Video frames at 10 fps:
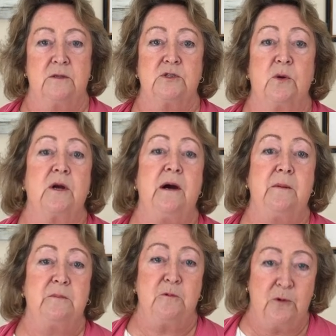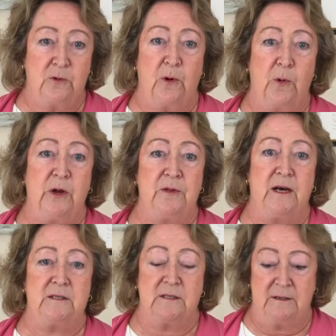So come, grow with
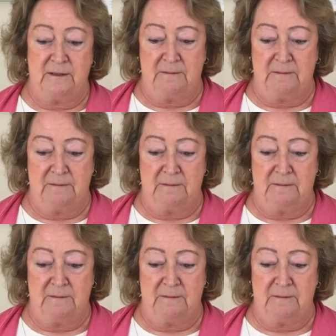us.